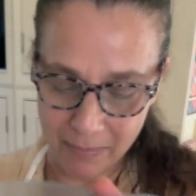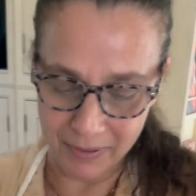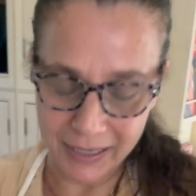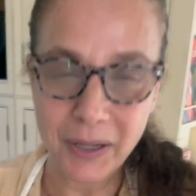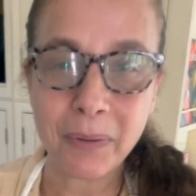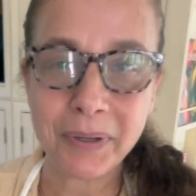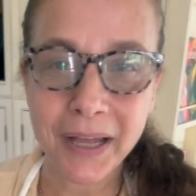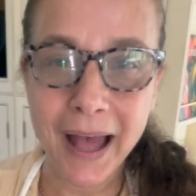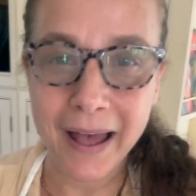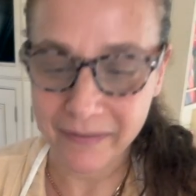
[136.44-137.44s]
about a cup and a
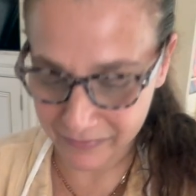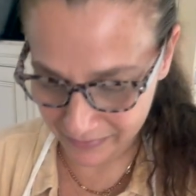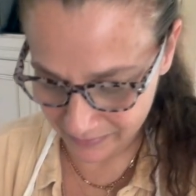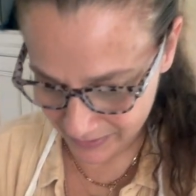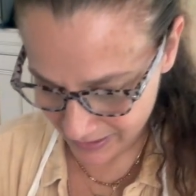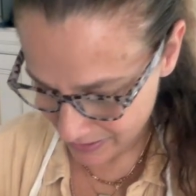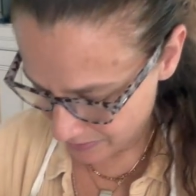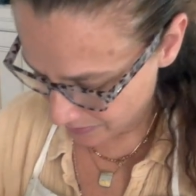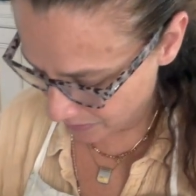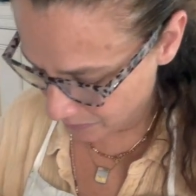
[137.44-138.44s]
half
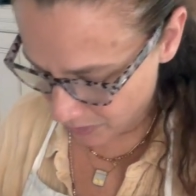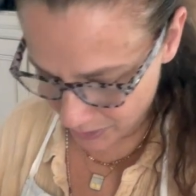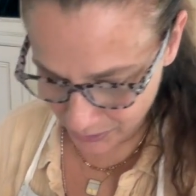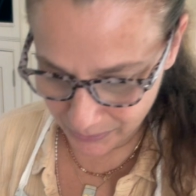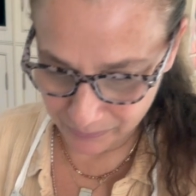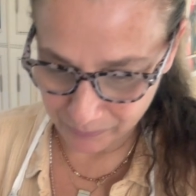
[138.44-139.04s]
of water.